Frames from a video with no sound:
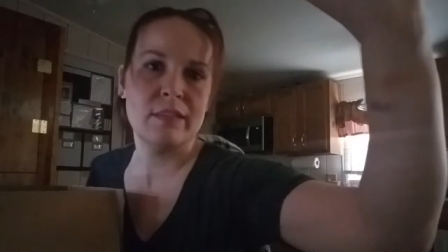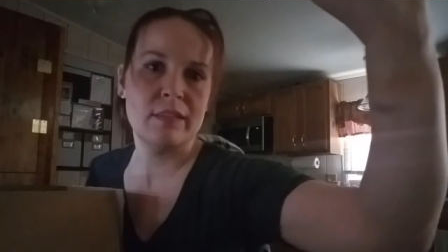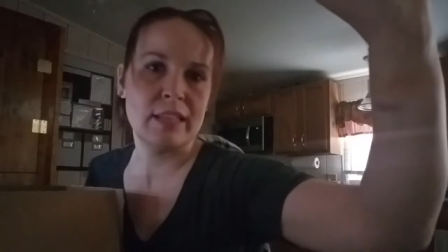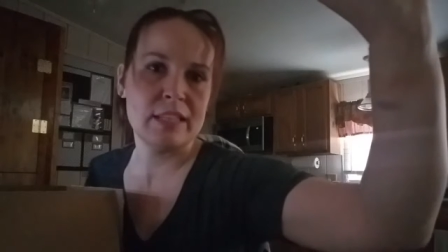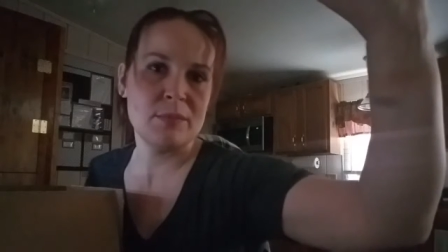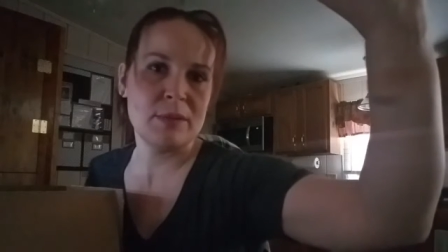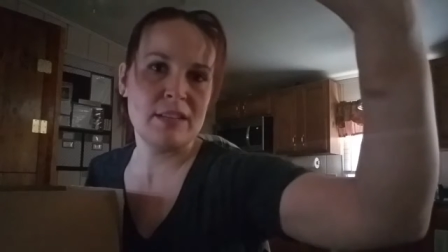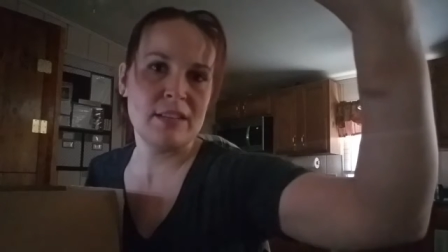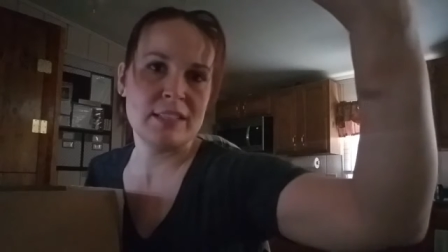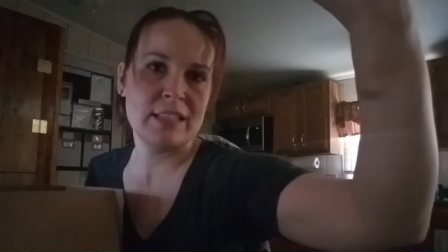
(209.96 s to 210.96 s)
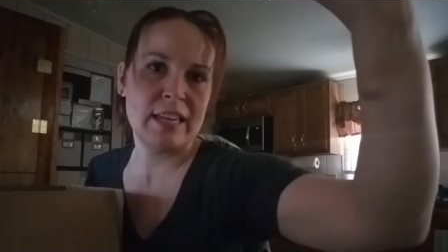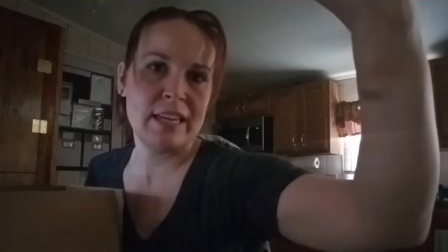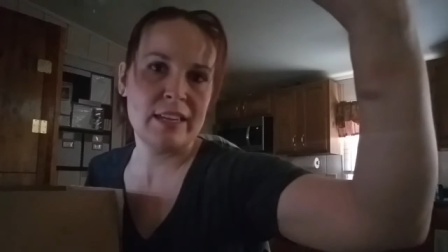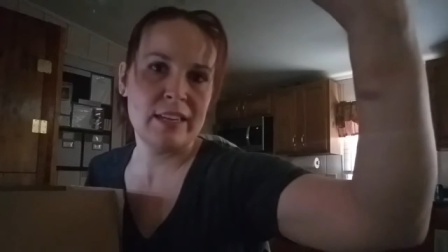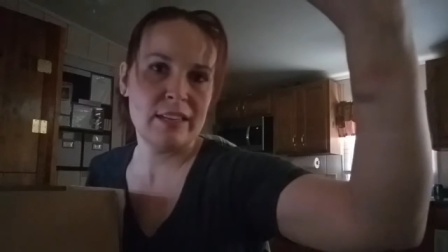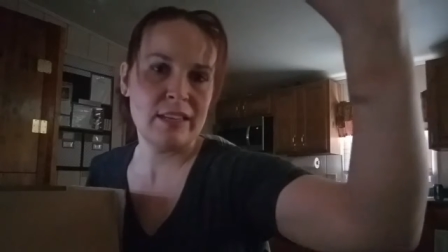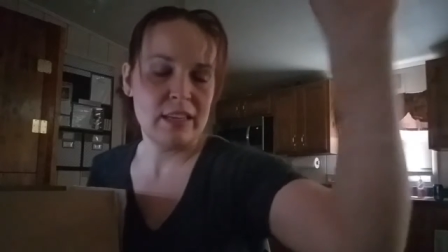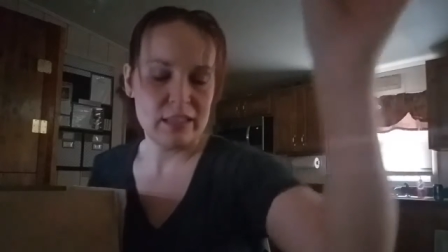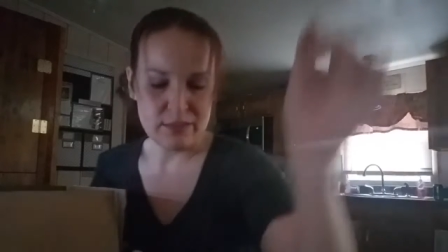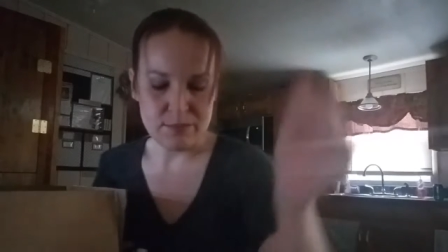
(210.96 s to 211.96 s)
that's what it looks like.
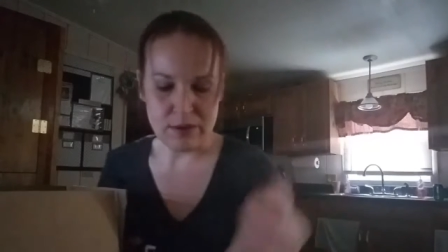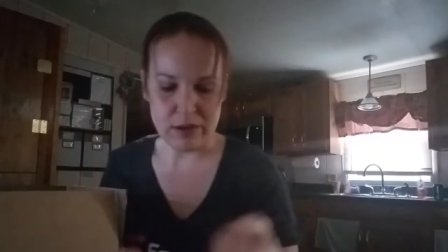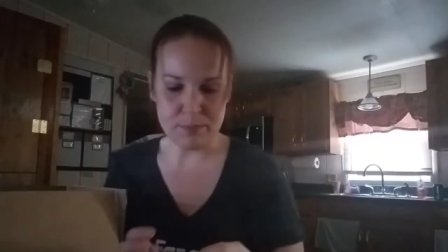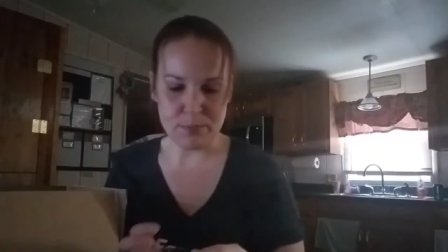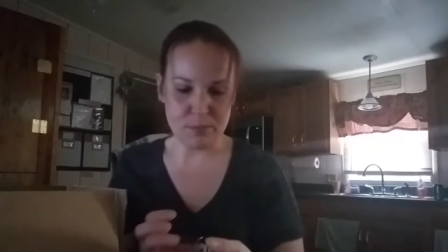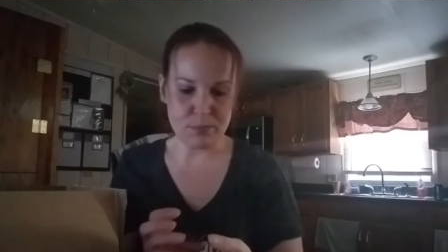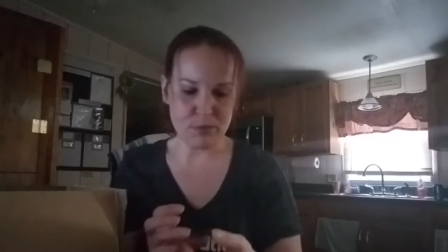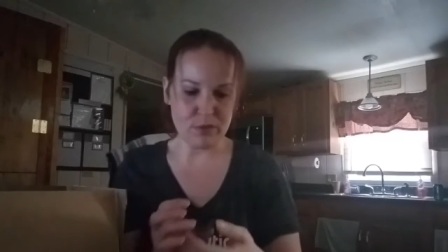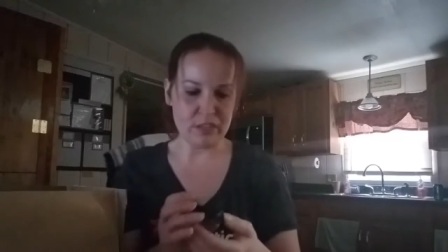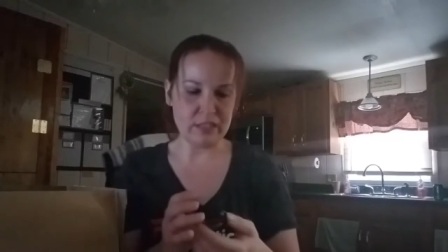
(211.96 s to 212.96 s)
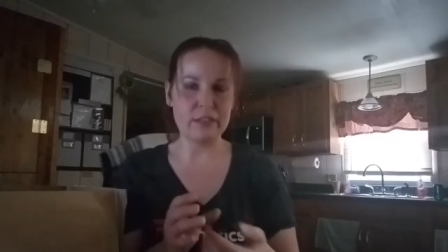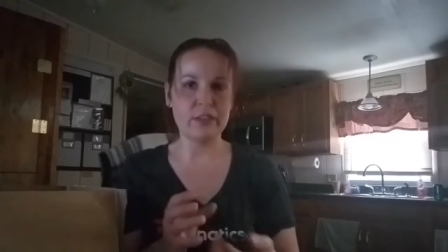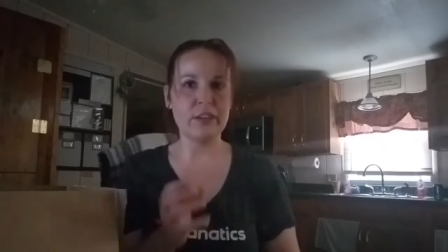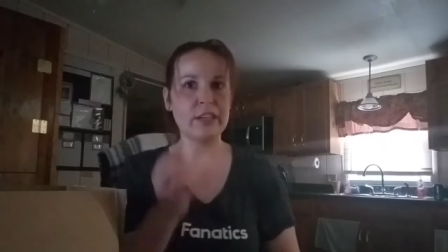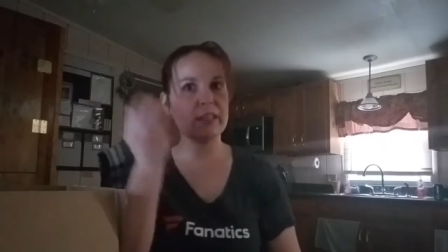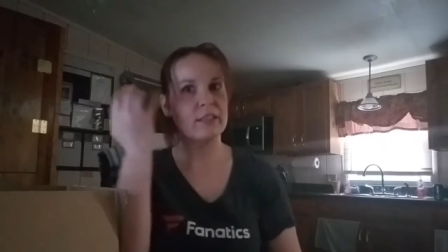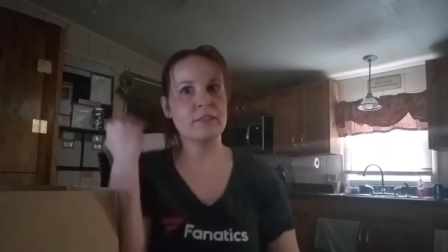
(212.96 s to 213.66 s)
It's very purple and glittery.